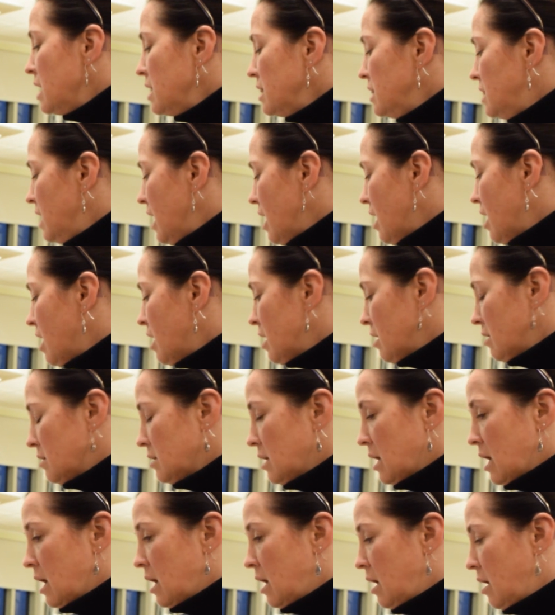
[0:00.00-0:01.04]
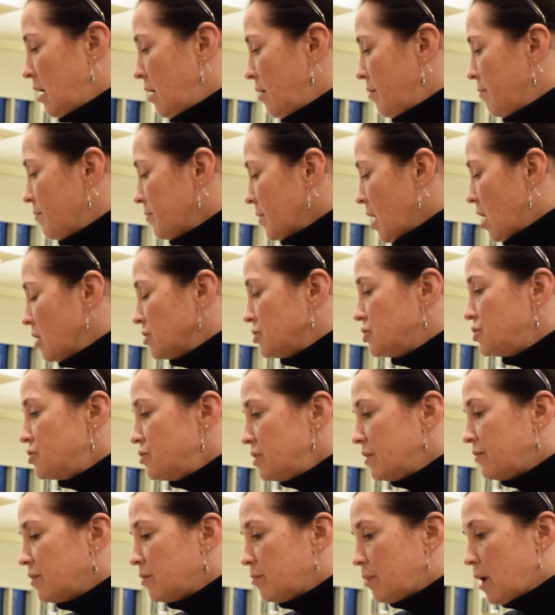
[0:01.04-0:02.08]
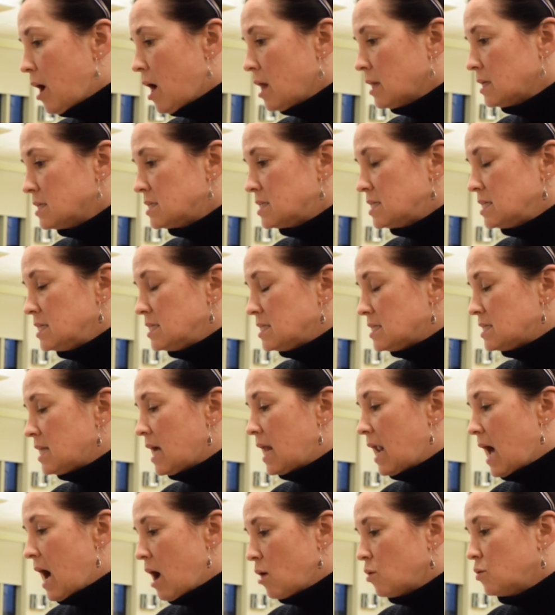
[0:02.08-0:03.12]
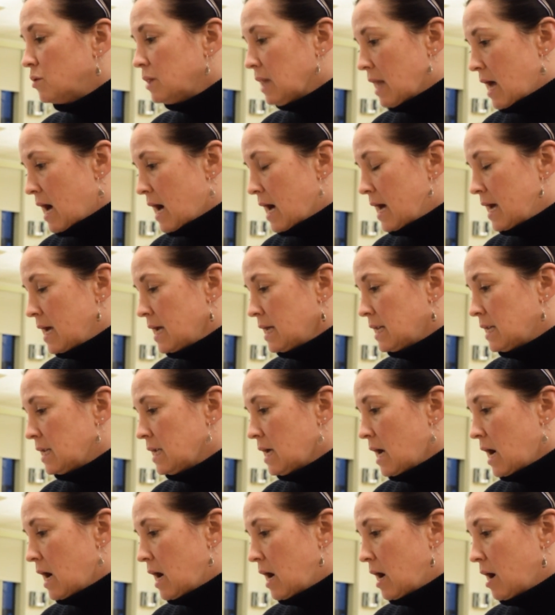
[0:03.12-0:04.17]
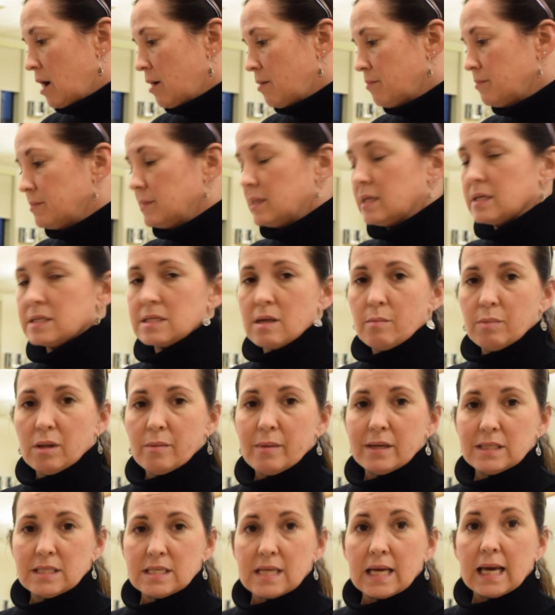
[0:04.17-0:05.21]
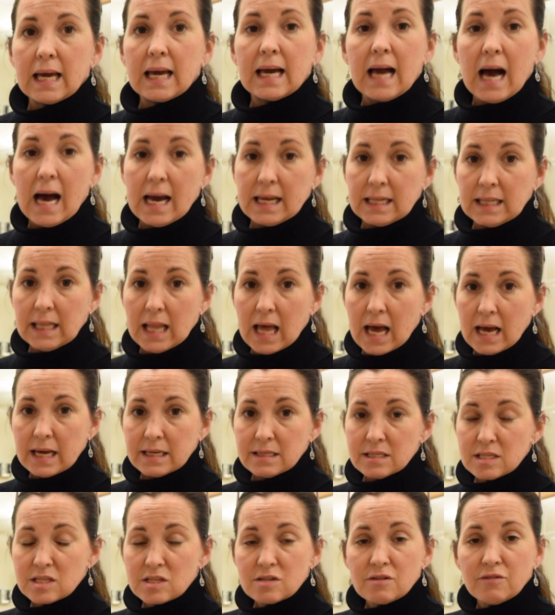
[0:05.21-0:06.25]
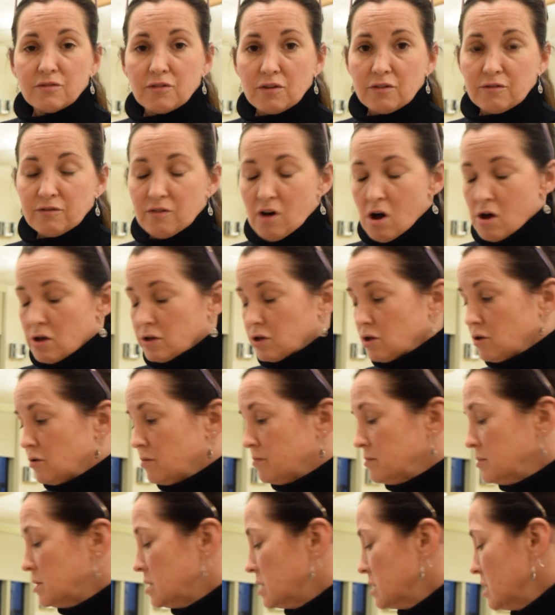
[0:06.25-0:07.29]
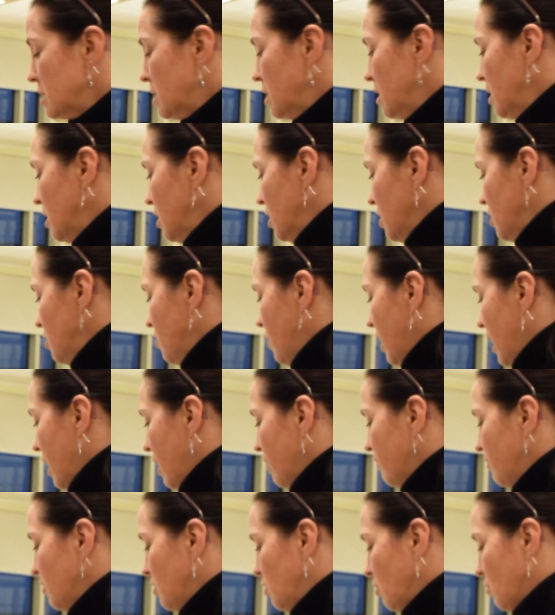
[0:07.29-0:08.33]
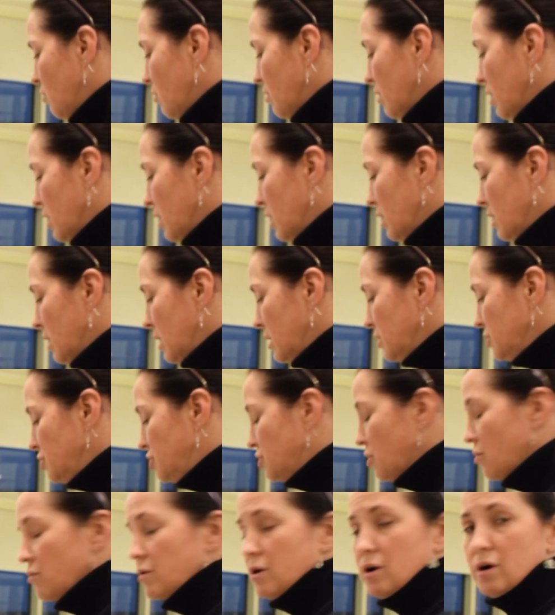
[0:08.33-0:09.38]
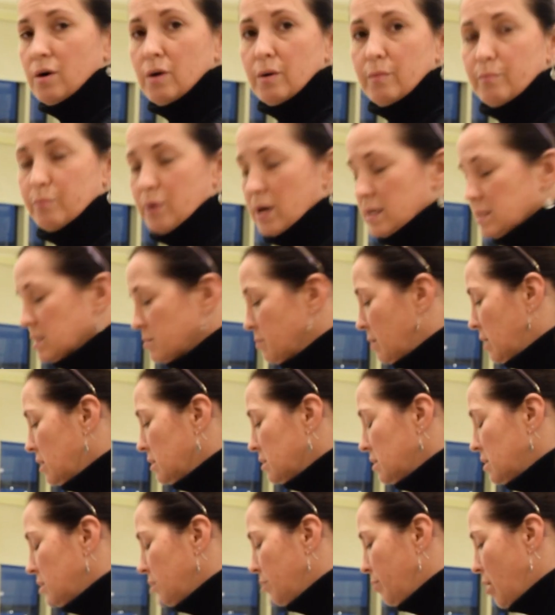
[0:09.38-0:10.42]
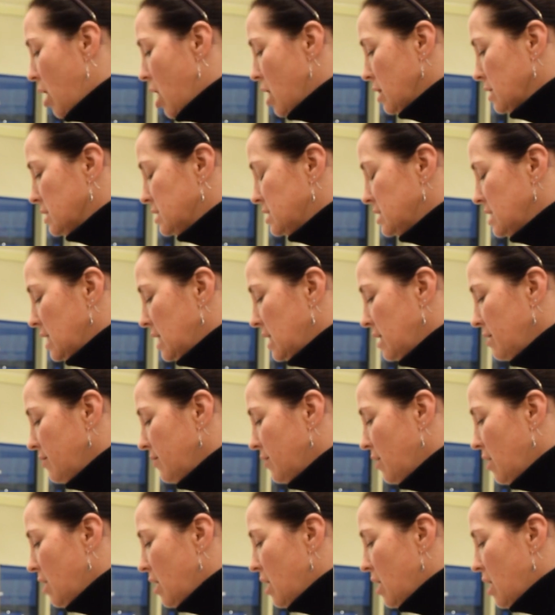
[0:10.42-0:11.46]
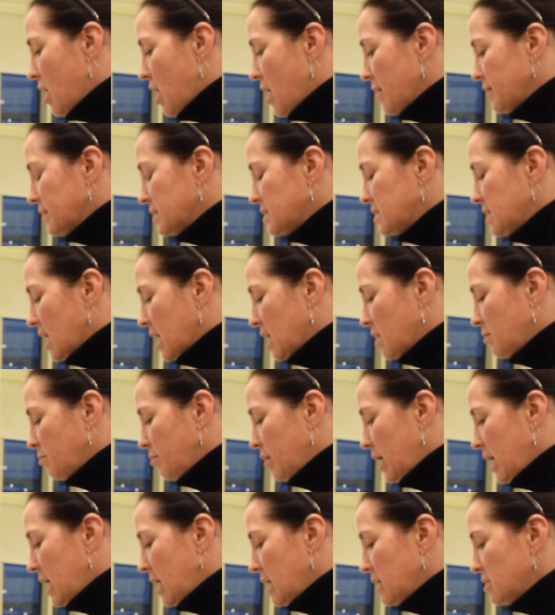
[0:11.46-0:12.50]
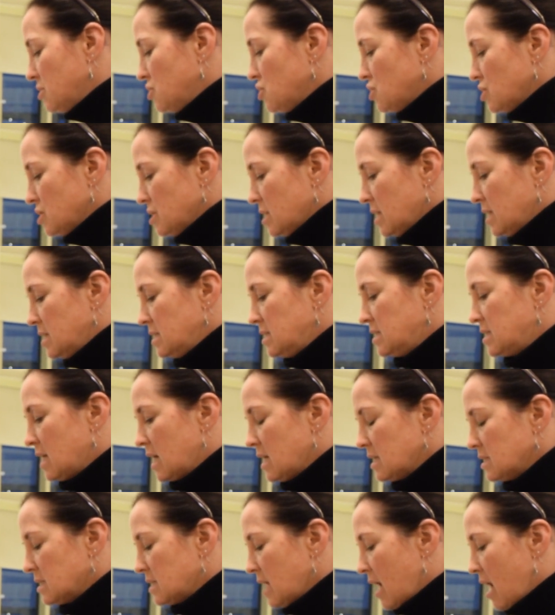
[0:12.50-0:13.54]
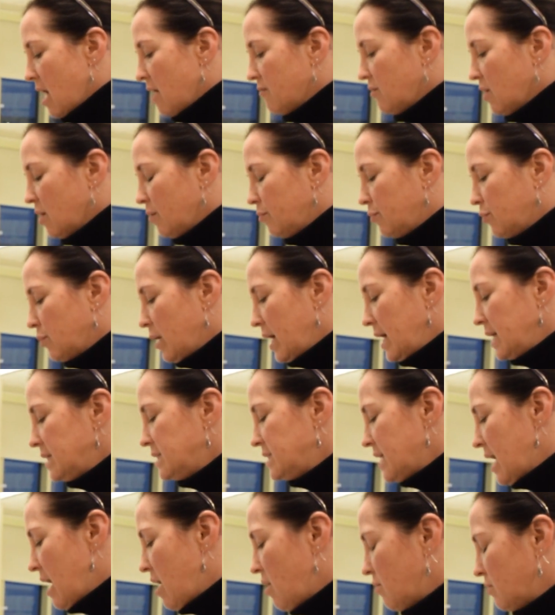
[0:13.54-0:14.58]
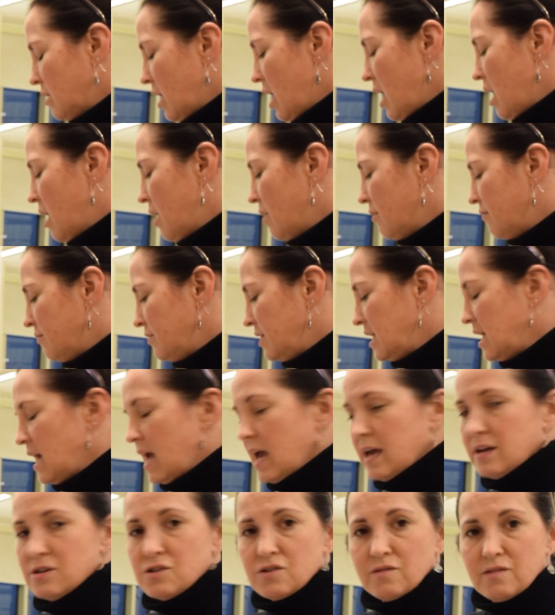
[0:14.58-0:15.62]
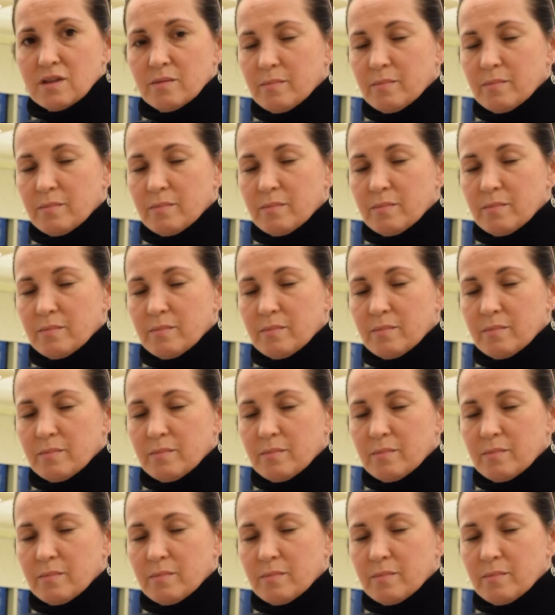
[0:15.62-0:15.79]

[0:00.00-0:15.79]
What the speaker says: there are two different policies that outline the supplementing guidelines for volumes. You have your donor breast milk policy. On the second page, it does have a breakdown of the age of the